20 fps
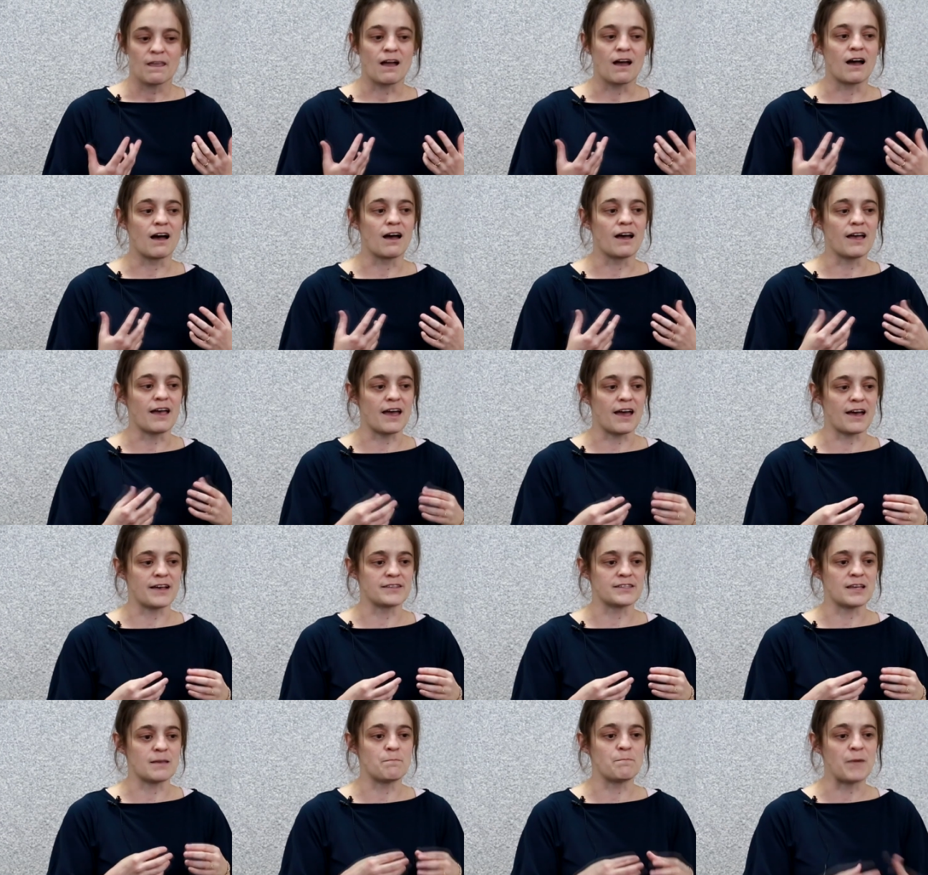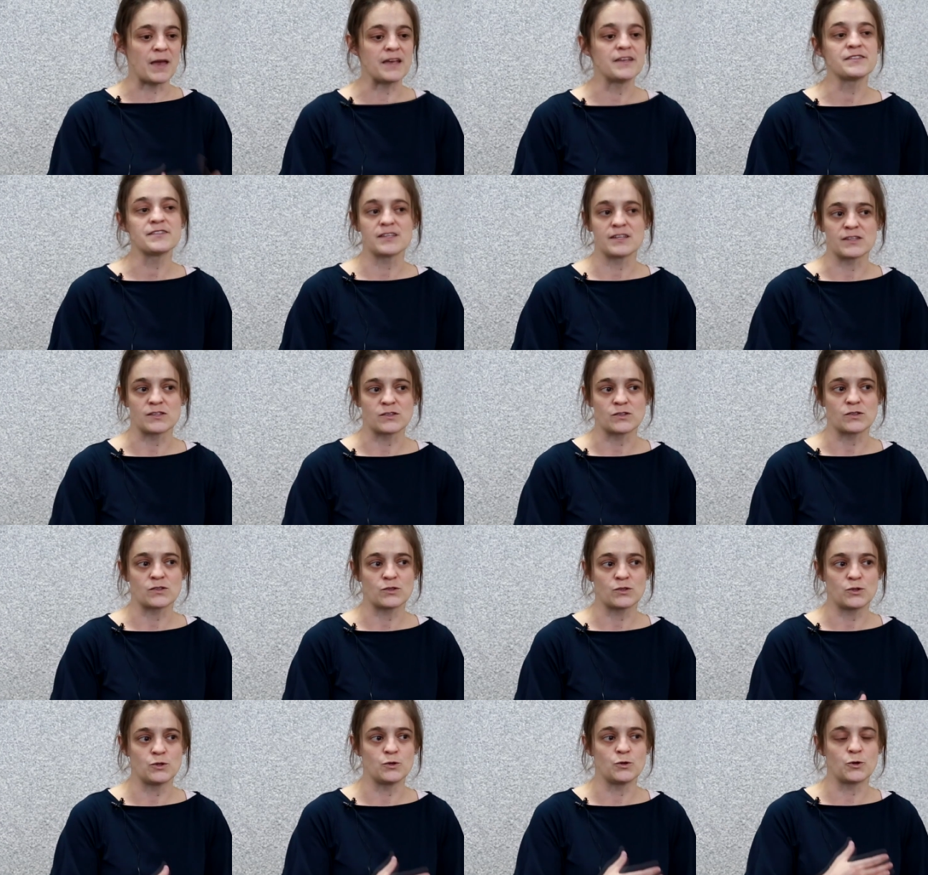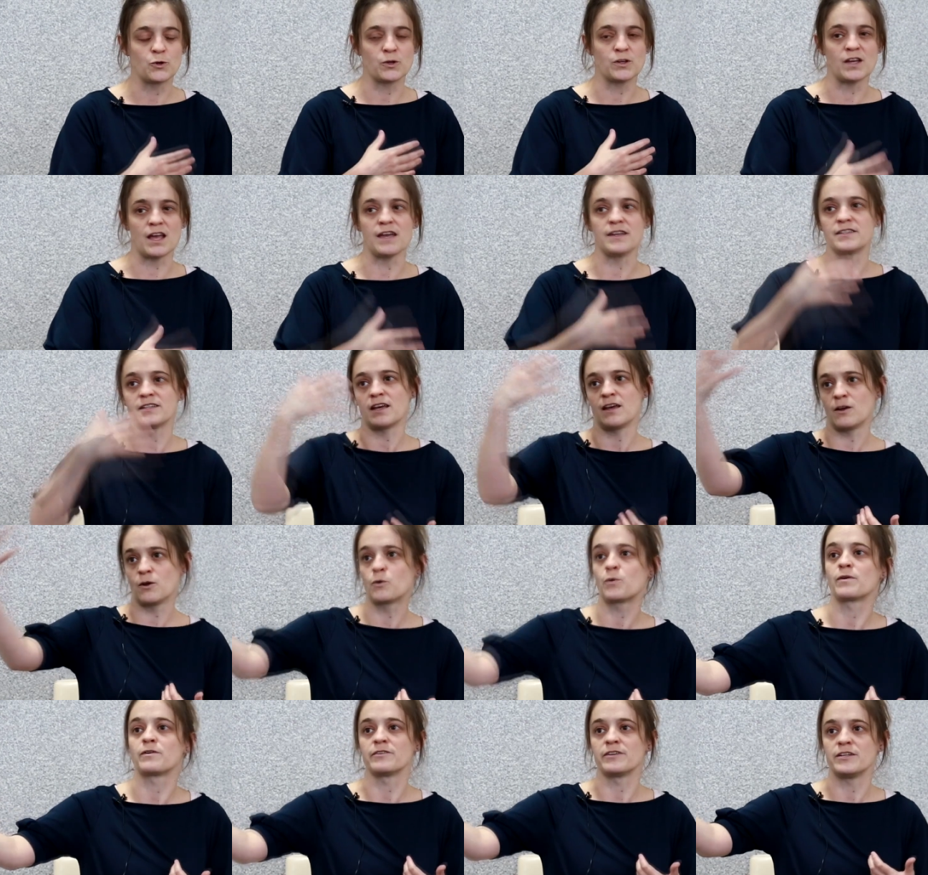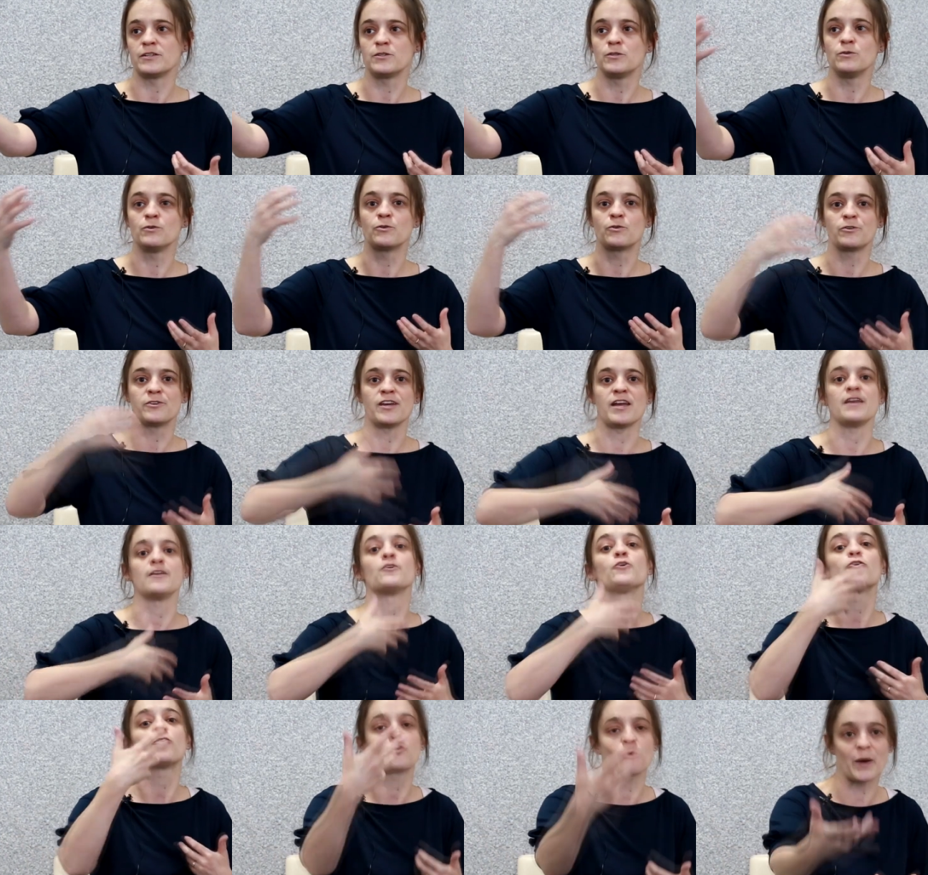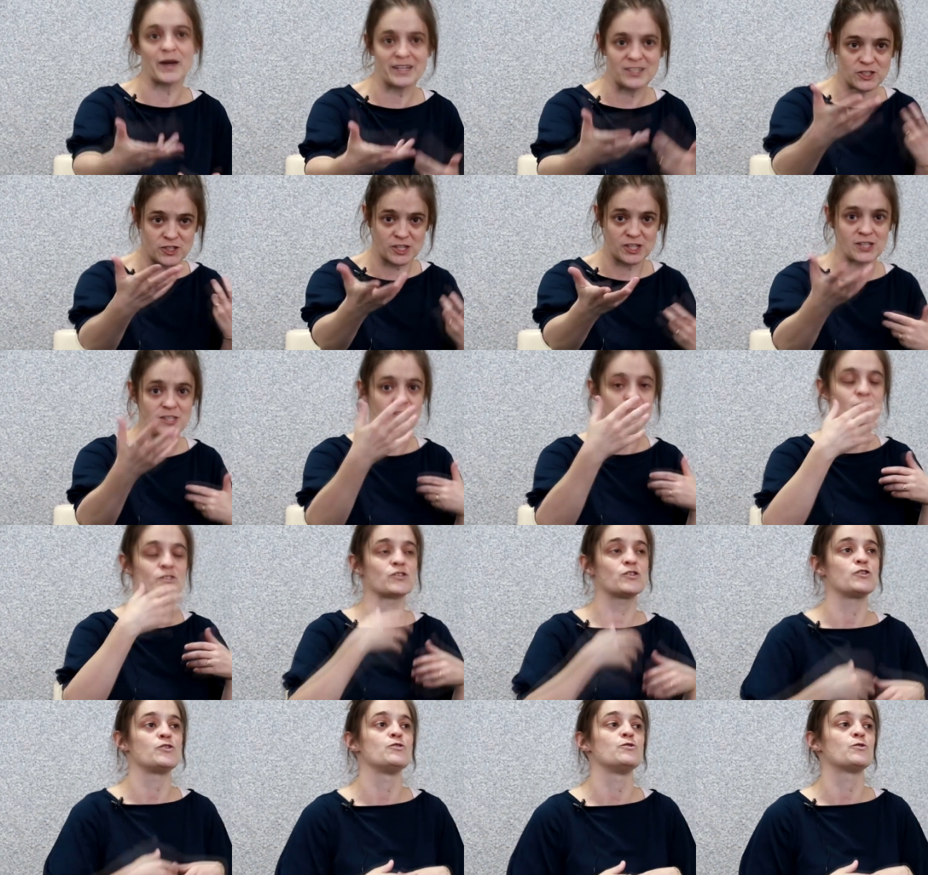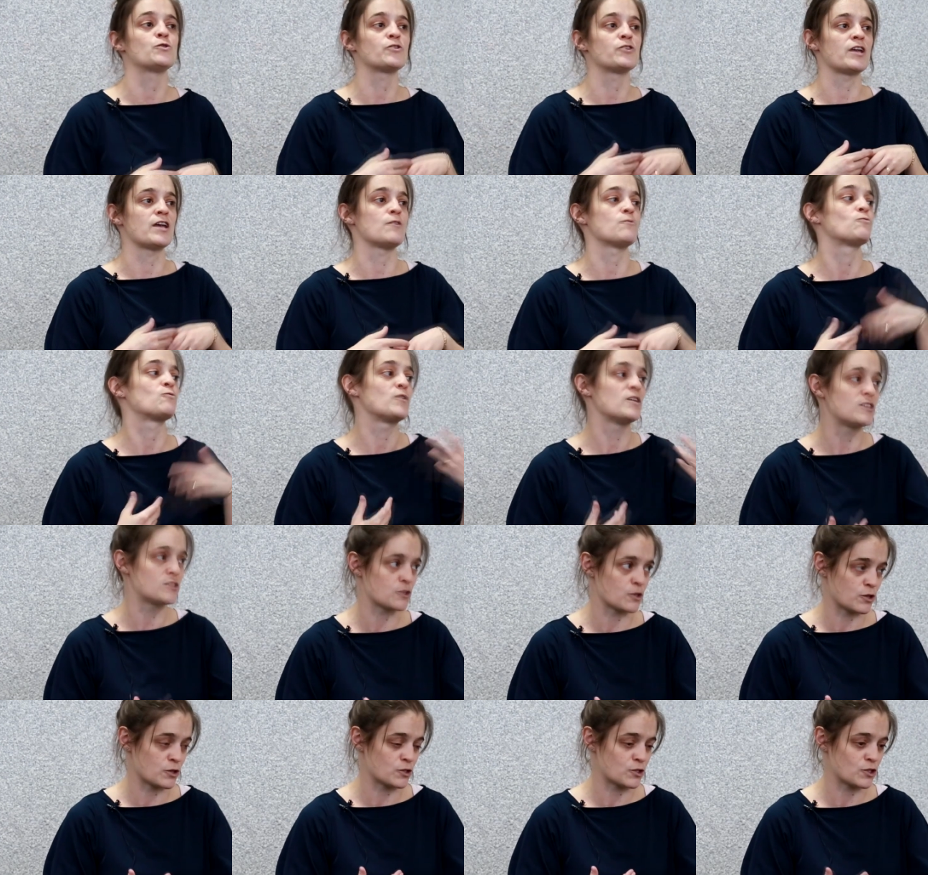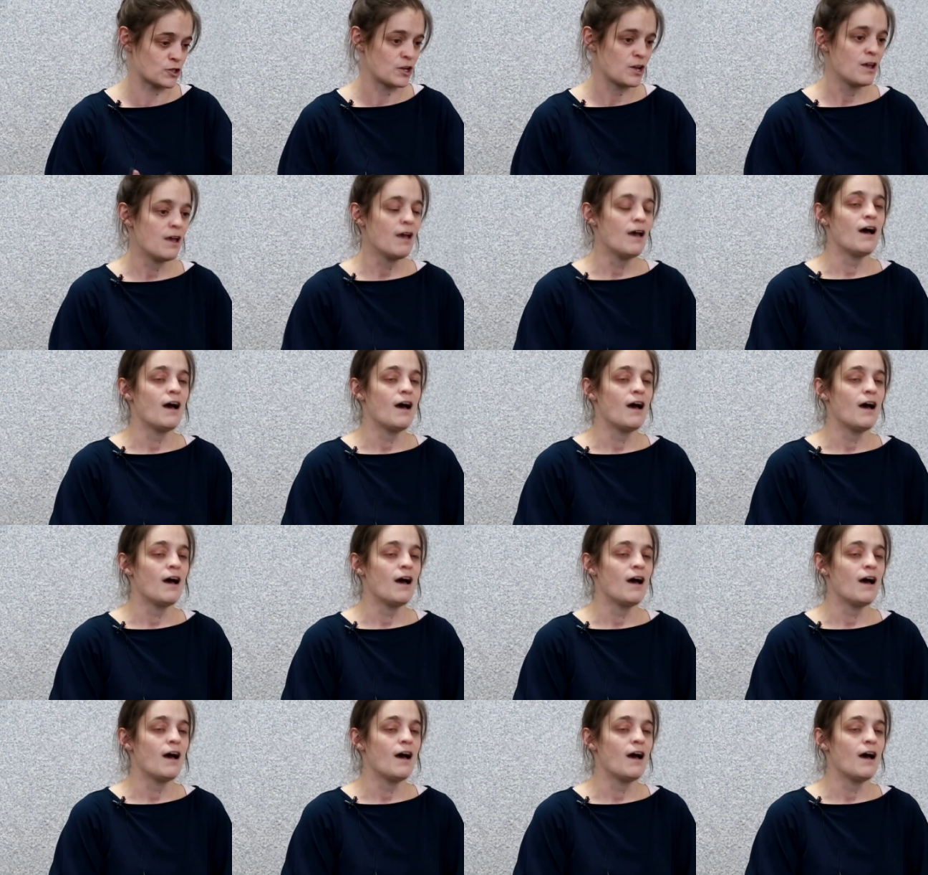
as a basis to create inquiry, to create questions, to create research.